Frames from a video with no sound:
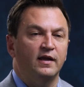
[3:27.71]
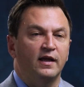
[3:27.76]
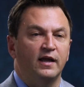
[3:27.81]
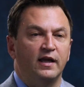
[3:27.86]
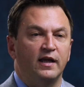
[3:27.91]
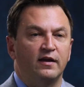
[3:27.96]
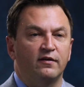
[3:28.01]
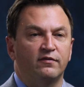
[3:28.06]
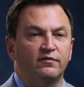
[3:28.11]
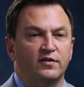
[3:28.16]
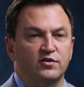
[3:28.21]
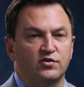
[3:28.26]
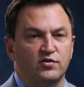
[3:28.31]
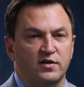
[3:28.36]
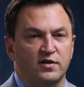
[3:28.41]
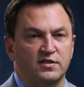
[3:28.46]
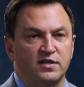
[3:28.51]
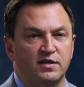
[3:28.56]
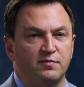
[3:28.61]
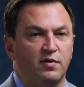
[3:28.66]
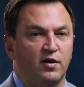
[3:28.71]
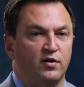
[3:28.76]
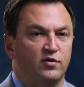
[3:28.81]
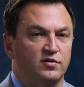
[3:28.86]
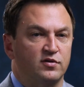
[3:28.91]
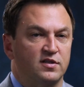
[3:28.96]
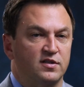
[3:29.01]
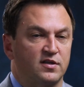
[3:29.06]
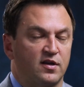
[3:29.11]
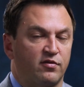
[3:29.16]
if the trustee
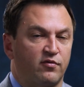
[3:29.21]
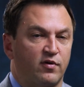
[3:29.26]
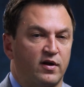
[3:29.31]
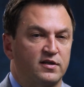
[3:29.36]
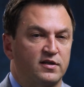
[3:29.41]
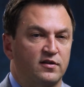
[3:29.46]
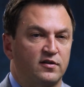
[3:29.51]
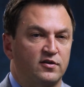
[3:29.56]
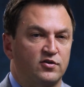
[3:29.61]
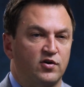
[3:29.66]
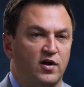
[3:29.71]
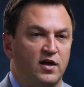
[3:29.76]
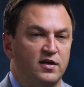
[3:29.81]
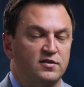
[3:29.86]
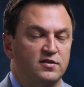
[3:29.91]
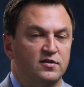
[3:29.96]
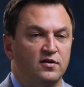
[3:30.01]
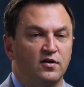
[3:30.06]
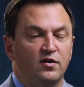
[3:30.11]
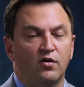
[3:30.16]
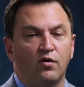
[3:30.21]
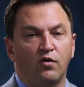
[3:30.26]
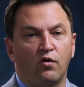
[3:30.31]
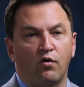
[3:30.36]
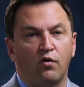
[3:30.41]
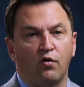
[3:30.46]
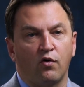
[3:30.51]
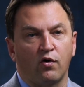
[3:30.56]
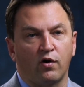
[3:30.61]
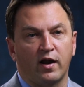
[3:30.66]
poses a threat to the trust
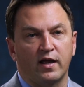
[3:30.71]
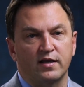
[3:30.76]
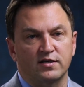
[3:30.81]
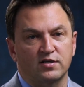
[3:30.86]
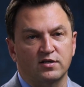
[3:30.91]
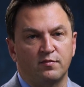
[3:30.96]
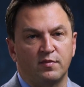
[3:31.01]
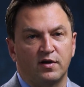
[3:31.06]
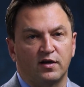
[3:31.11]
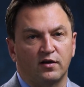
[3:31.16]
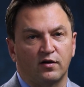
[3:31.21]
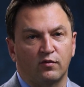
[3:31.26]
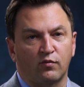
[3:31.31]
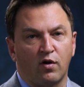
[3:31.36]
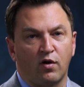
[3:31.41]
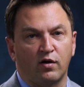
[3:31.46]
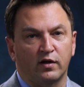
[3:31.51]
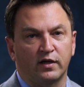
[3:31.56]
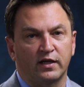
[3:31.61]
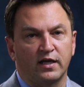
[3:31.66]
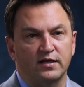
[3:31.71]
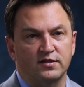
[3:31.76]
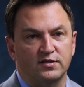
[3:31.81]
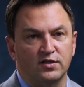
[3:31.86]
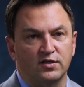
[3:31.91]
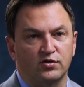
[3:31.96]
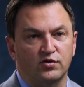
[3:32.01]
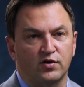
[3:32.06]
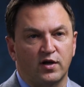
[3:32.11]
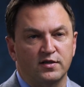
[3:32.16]
or has committed a wrong against
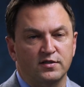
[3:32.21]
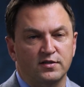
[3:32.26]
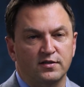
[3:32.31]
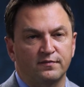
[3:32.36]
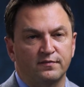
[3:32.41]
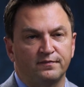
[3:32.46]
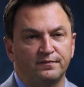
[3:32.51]
the trust.